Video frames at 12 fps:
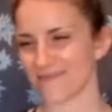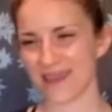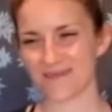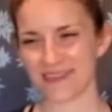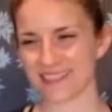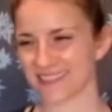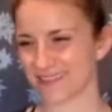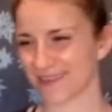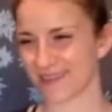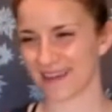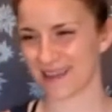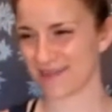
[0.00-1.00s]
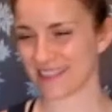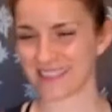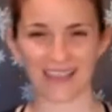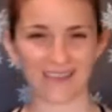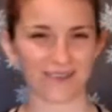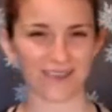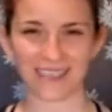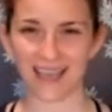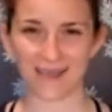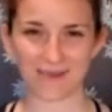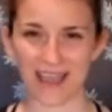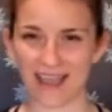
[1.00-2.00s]
Maybe it's our thymus. Every
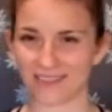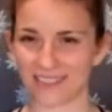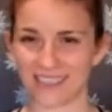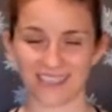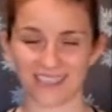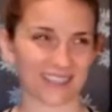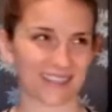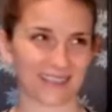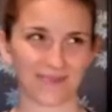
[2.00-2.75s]
time I have to teach this,